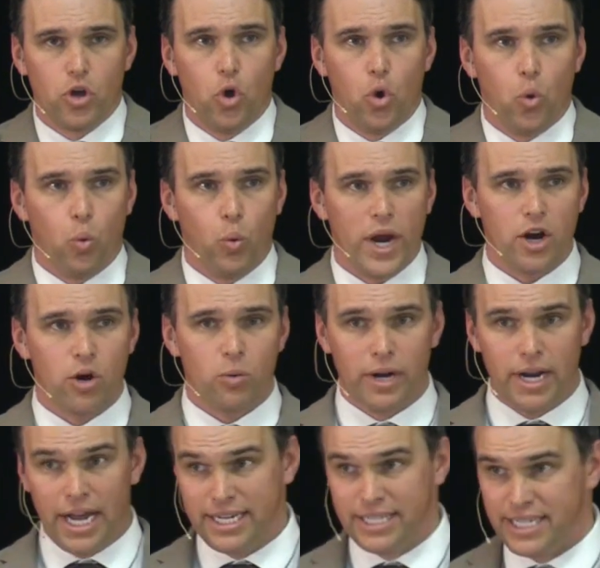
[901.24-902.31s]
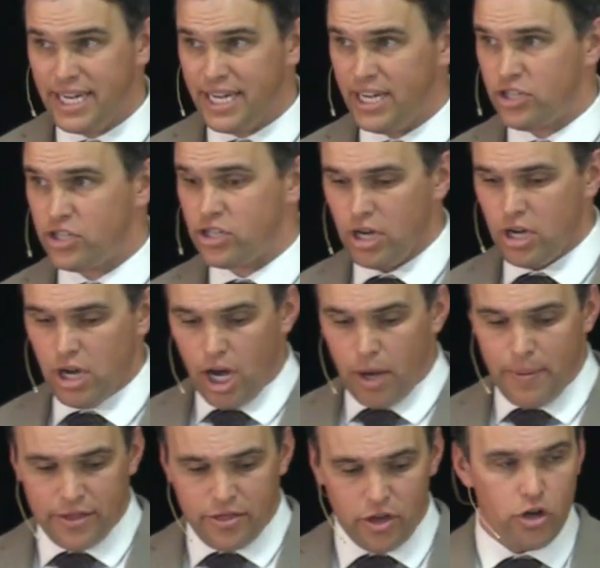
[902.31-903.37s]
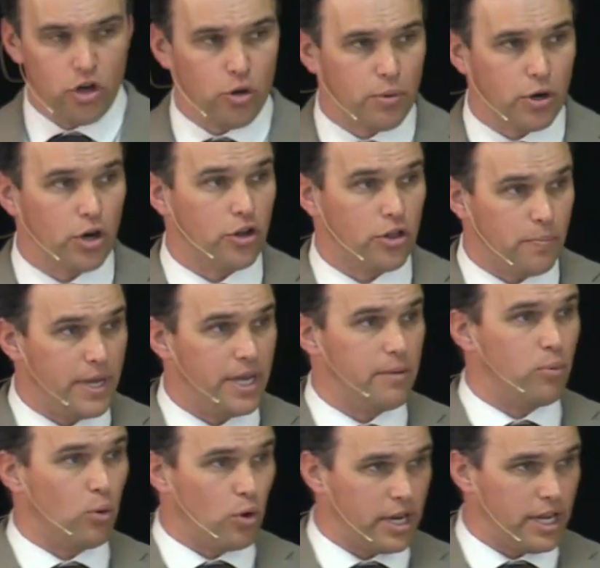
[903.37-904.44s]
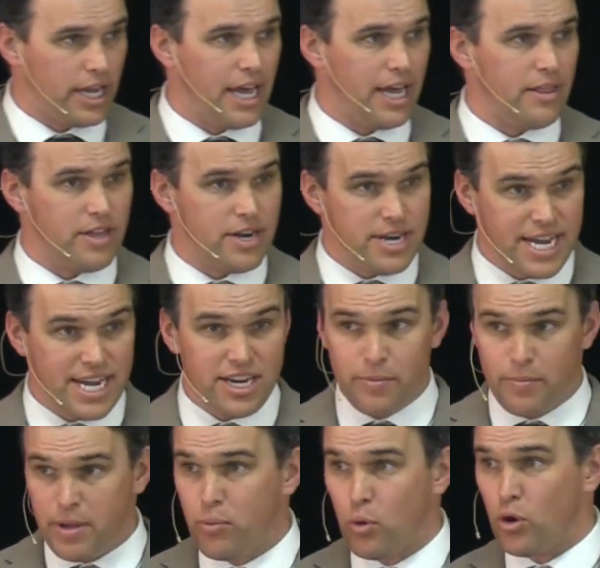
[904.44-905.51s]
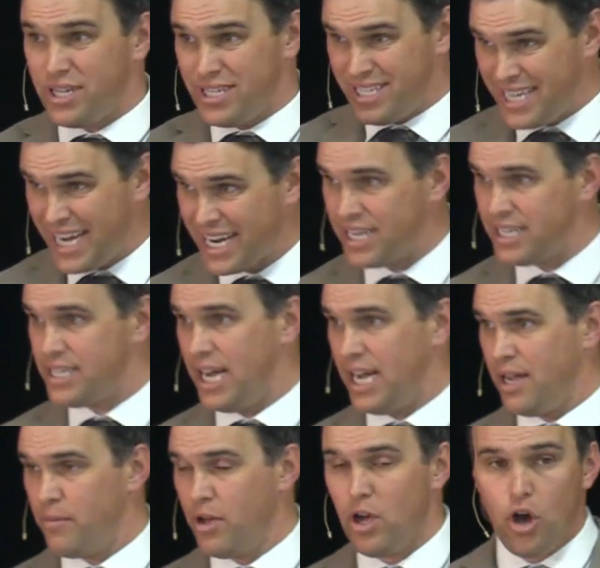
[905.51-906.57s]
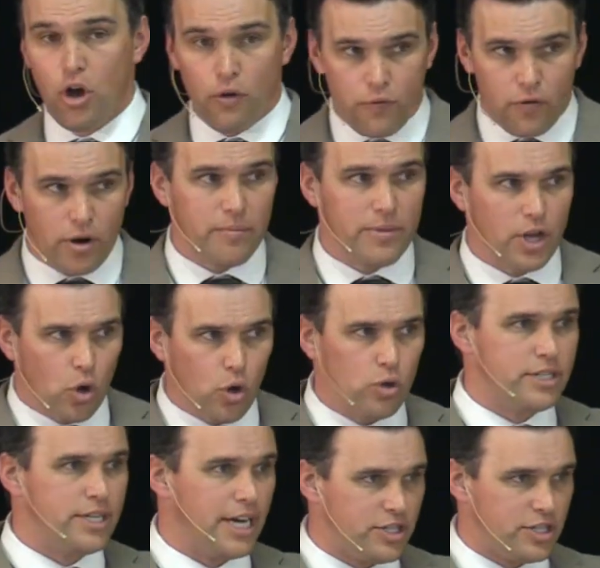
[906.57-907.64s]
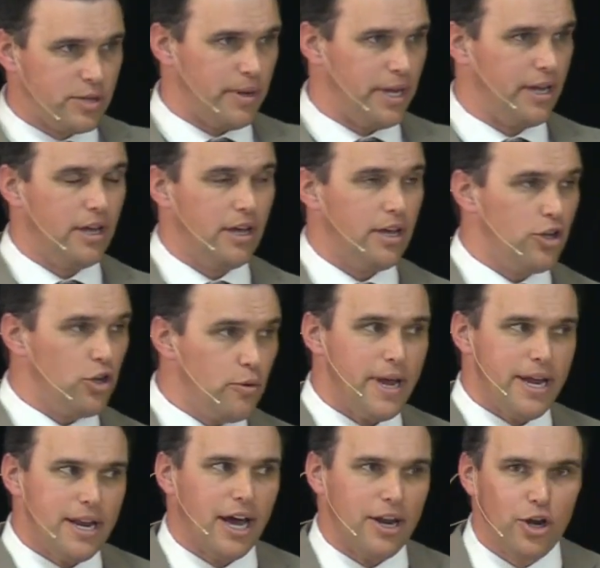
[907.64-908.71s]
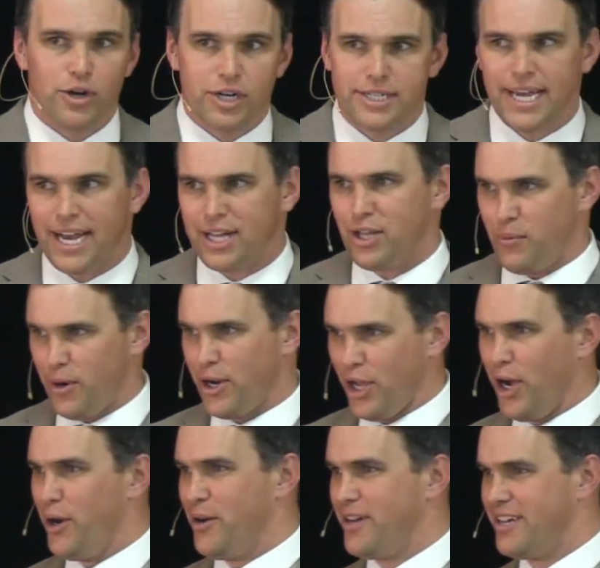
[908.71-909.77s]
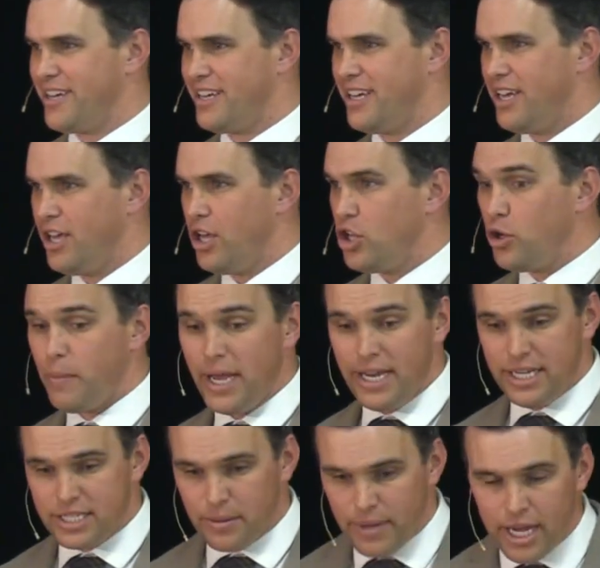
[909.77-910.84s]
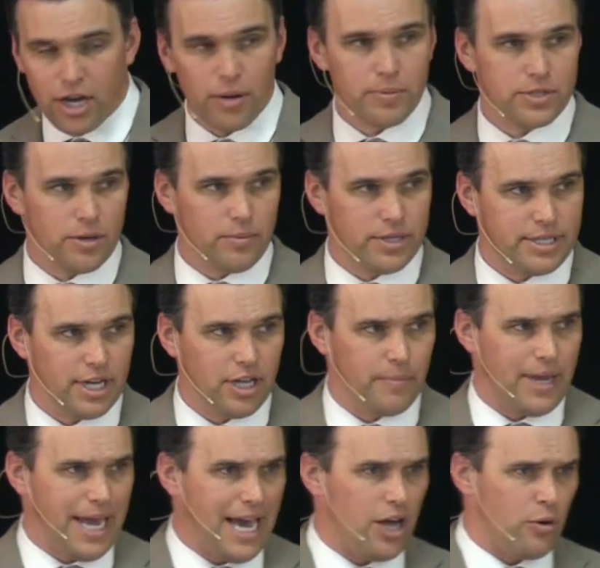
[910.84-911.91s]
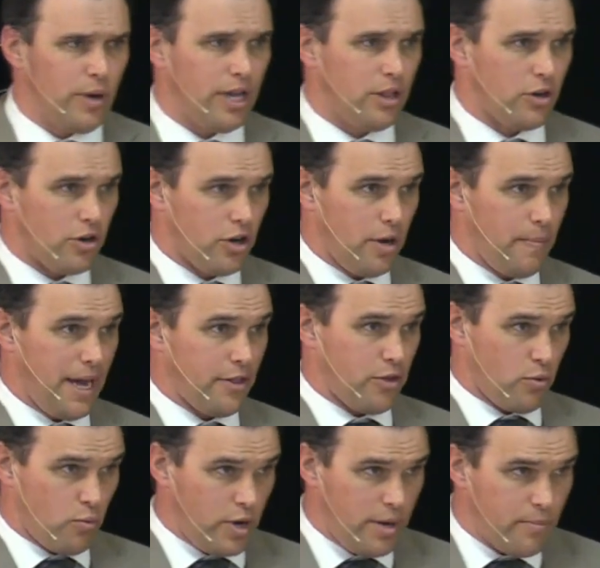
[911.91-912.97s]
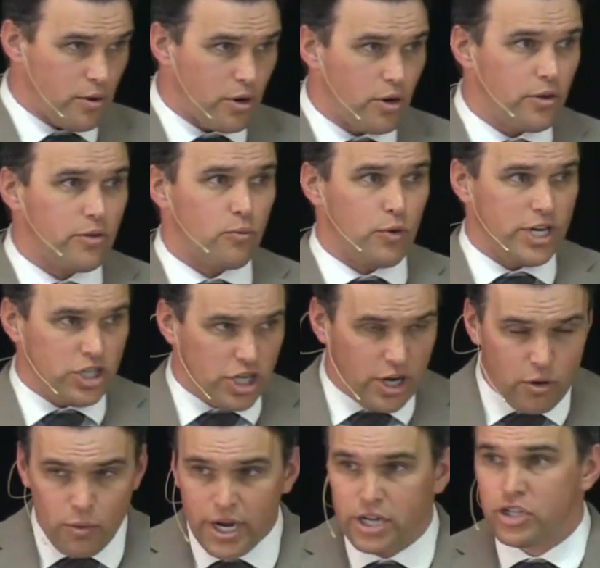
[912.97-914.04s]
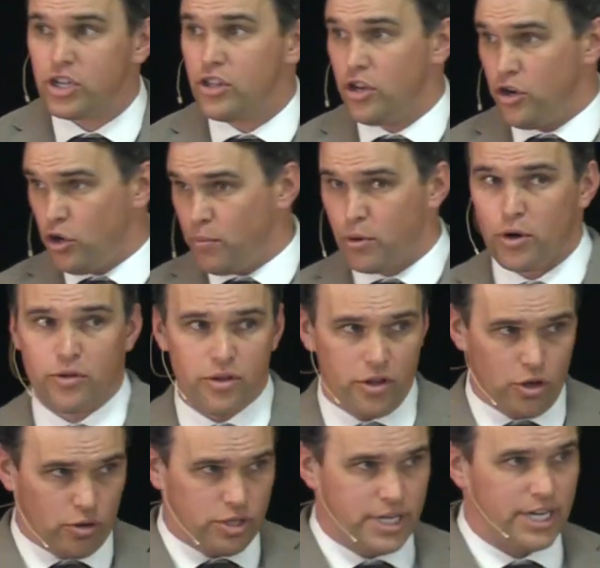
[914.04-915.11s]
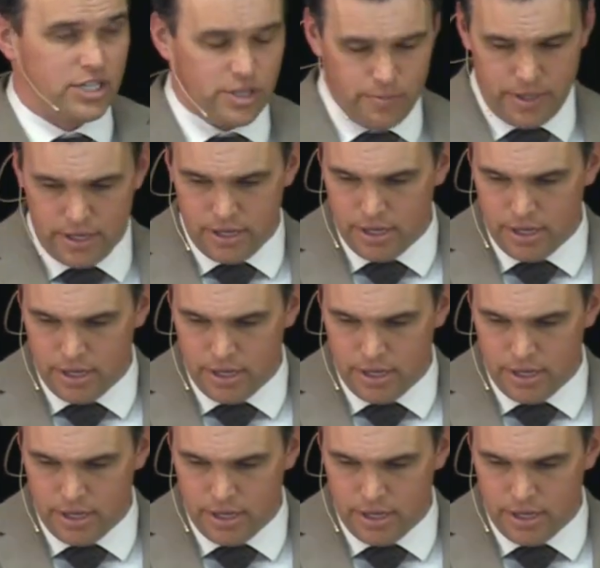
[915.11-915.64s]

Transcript: Where would I teach about the new birth, being born again, the need to be born a second time from the Old Testament? you may not know exactly where to go. You may need some help, someone telling me, how do I learn about the rebirth, regeneration, the new birth in the Old Testament?